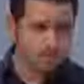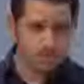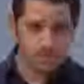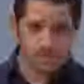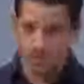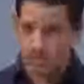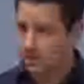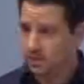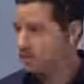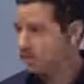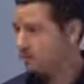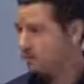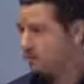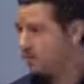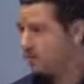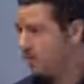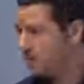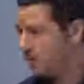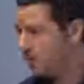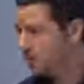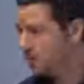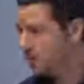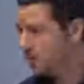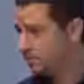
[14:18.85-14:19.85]
I'm looking at
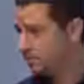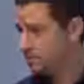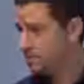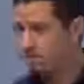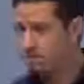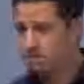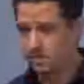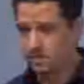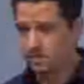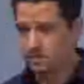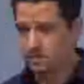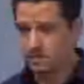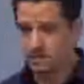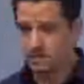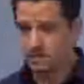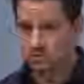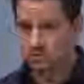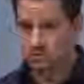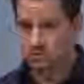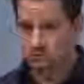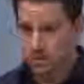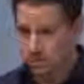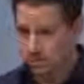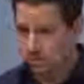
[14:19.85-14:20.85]
many of these PCs that
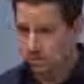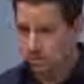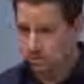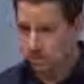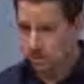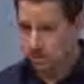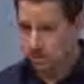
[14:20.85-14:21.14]
it's faster